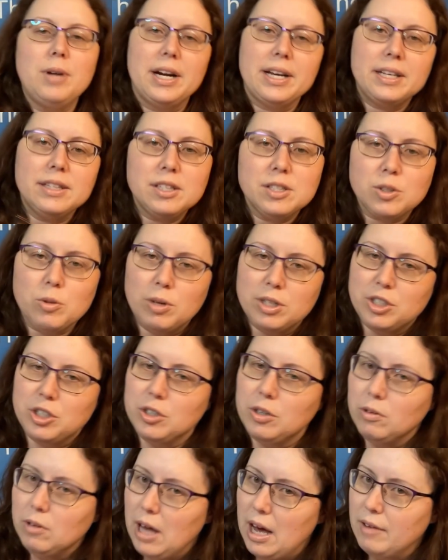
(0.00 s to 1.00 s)
I get this
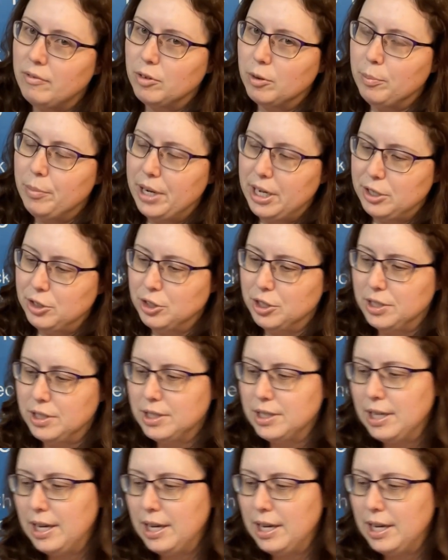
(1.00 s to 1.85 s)
question a lot from patients,